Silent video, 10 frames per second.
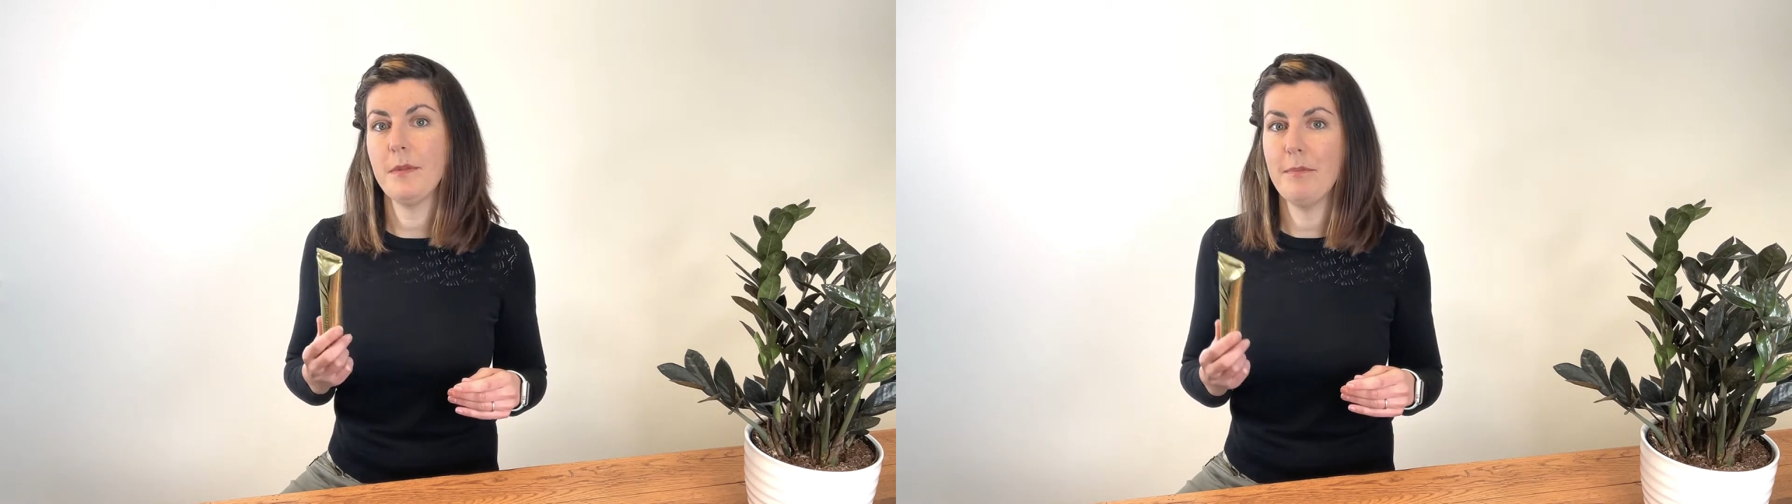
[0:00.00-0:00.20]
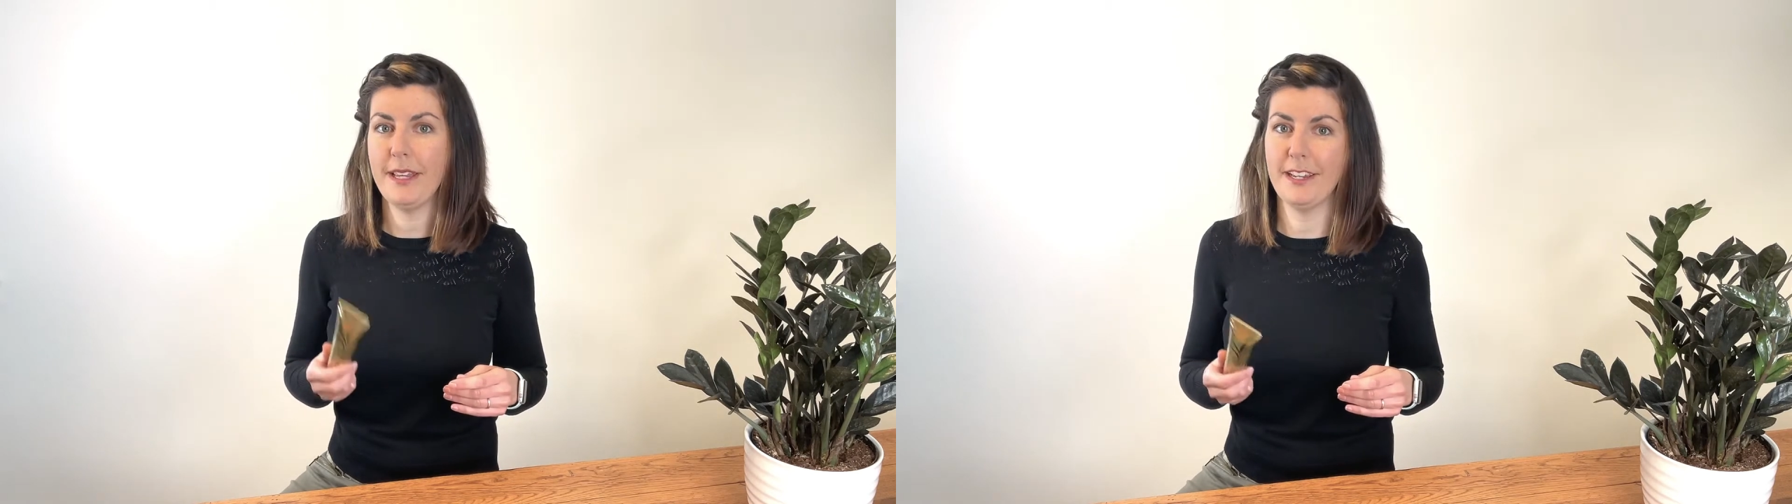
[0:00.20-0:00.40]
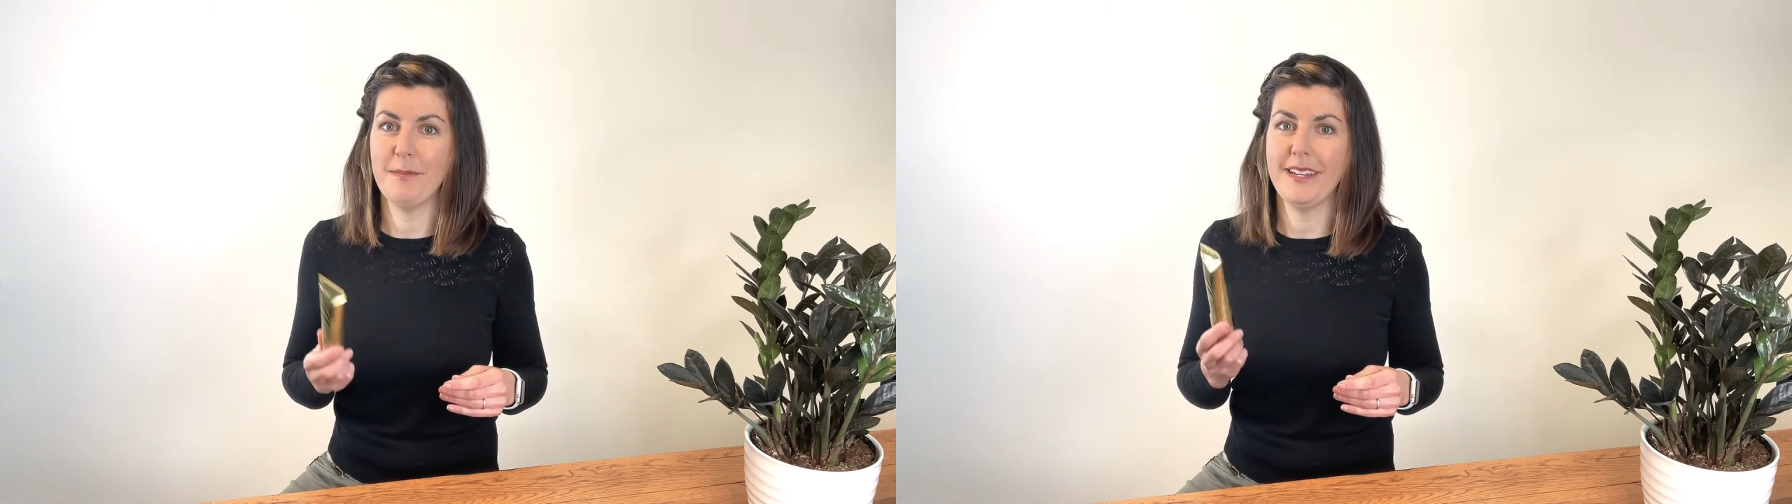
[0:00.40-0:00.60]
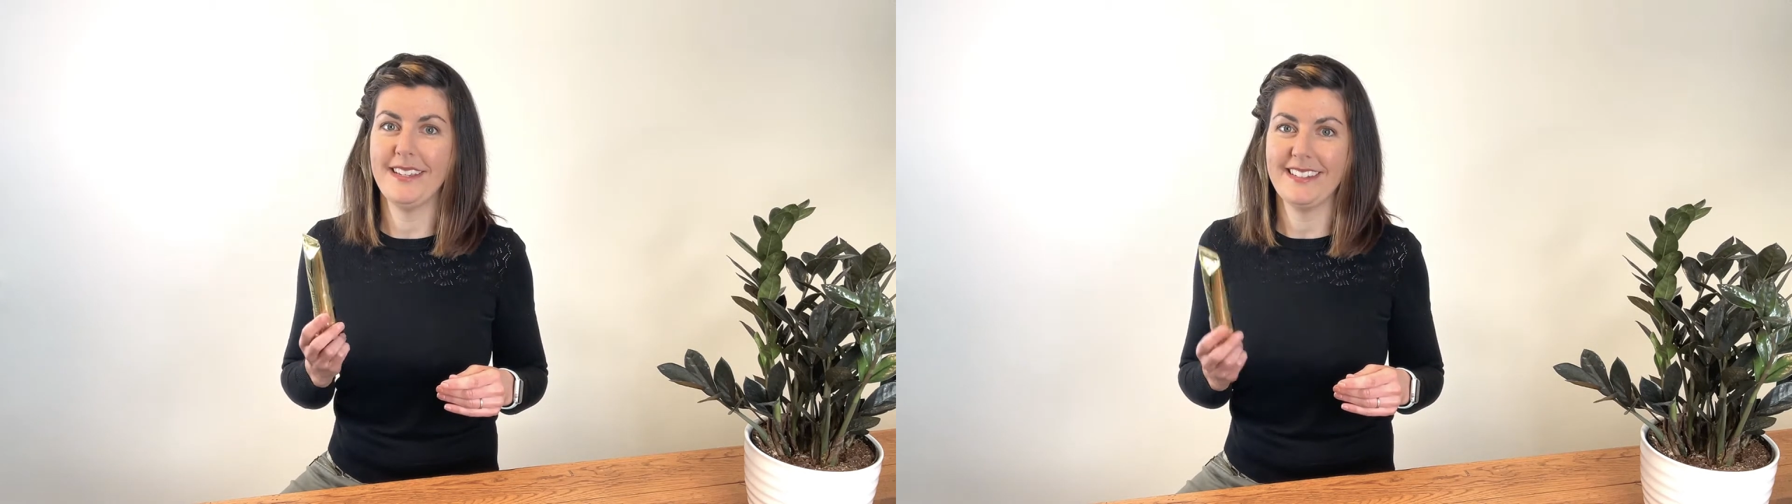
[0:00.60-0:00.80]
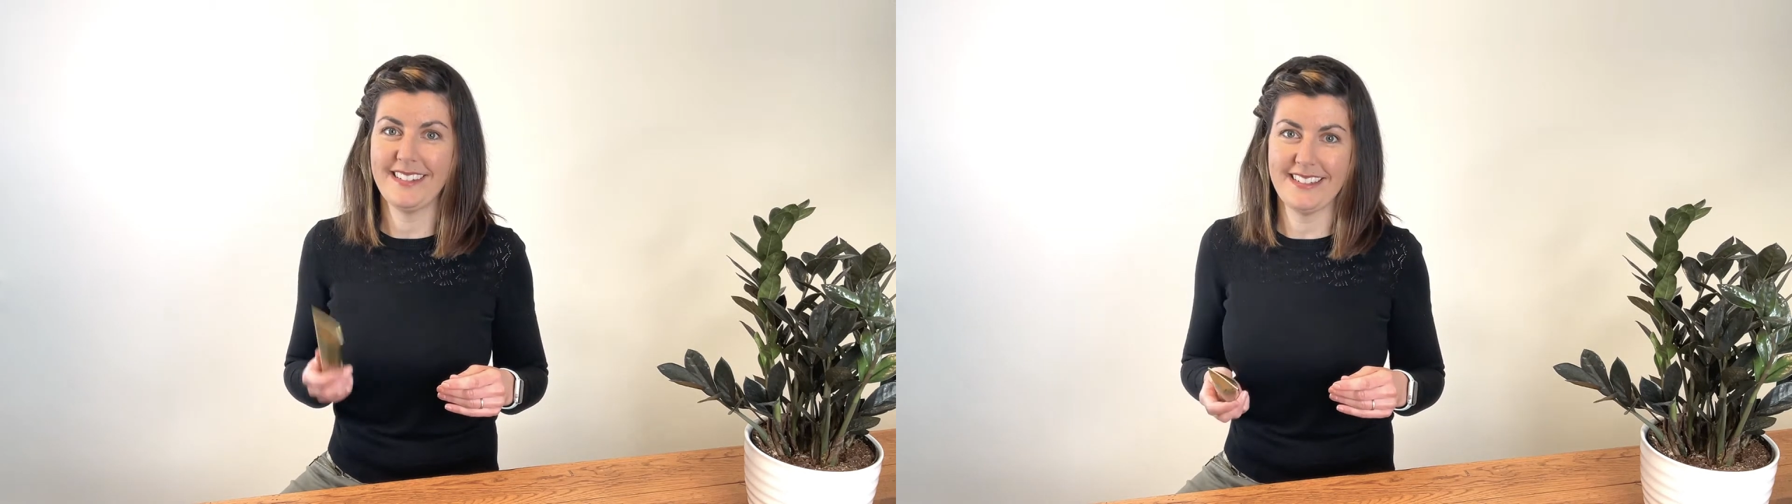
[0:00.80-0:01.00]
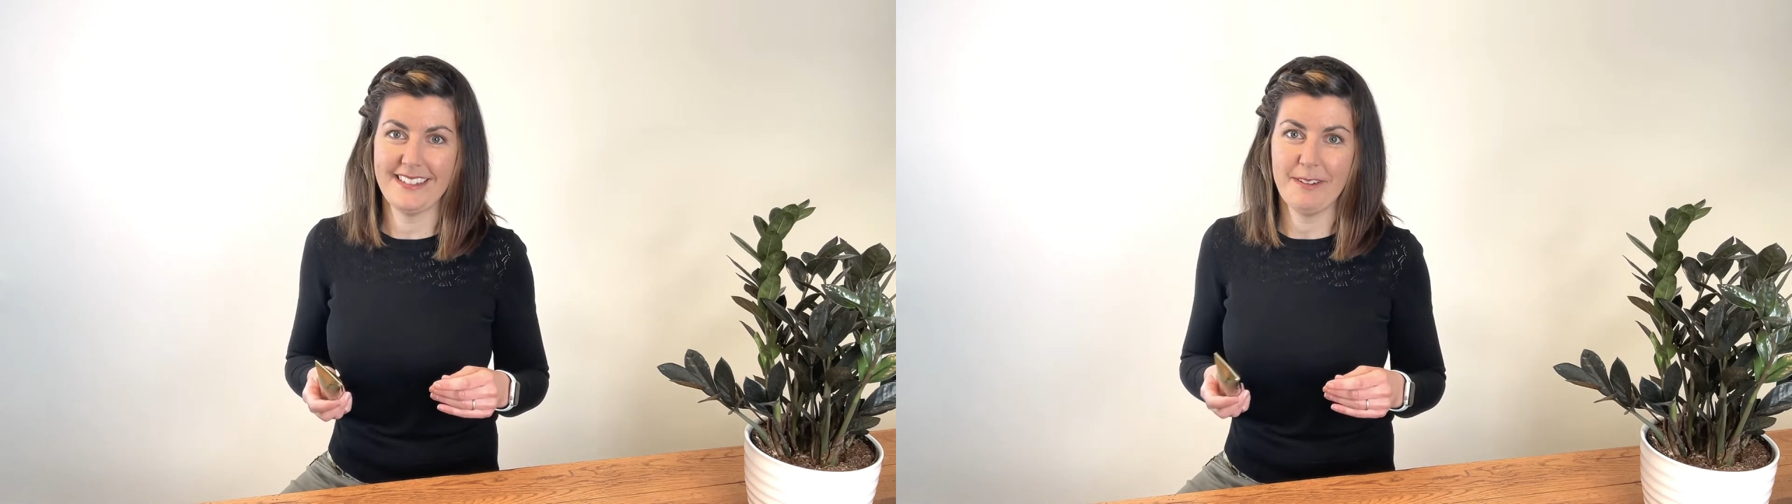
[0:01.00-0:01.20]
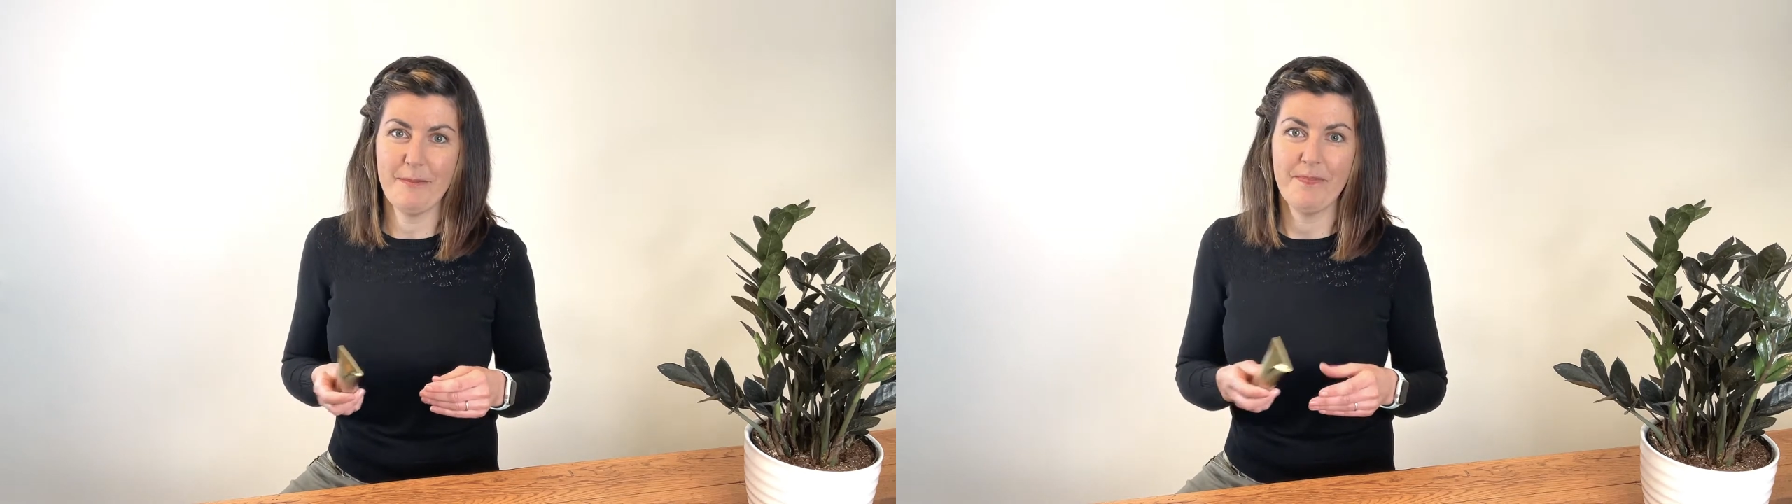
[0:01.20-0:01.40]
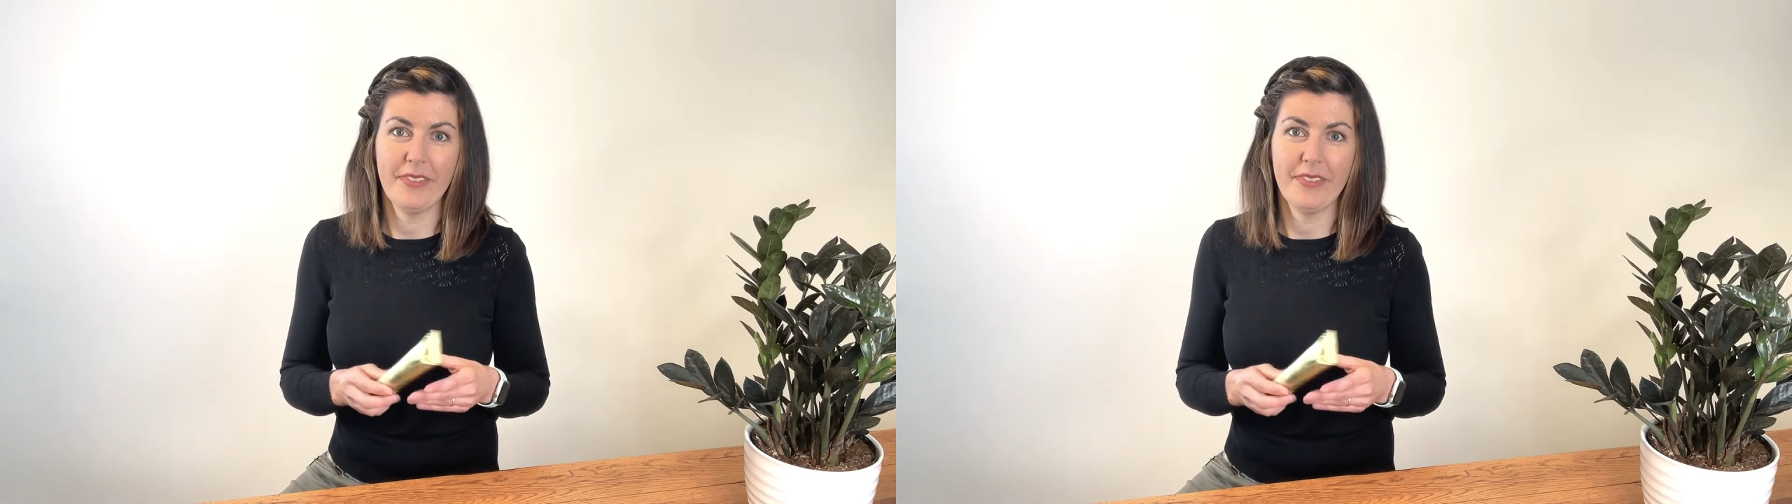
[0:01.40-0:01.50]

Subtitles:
pigment system.